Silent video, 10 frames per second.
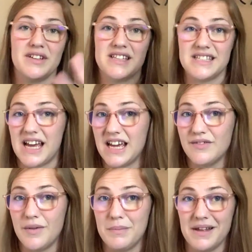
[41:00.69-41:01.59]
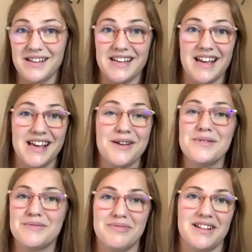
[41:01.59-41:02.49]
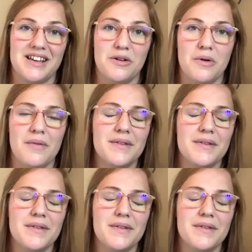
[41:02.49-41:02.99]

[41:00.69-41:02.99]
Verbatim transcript: the side of a building. It was really cool.